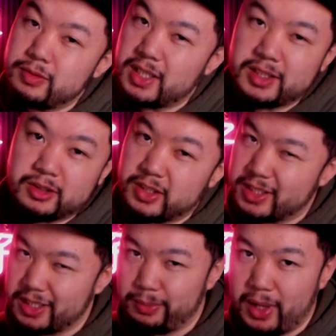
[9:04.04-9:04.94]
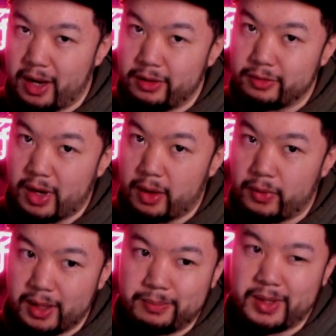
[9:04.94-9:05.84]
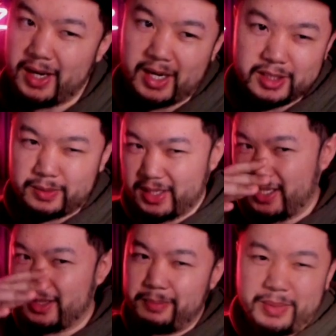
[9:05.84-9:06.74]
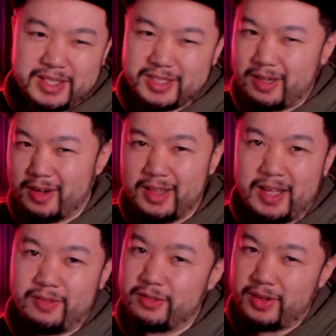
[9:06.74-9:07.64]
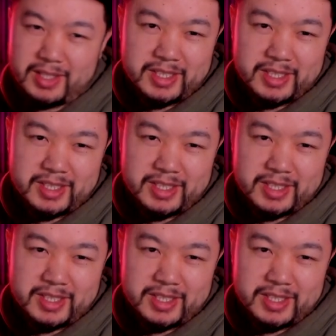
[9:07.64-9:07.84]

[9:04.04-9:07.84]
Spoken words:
doesn't traditionally play on the right wing, but I just want to get the best starting 11 for each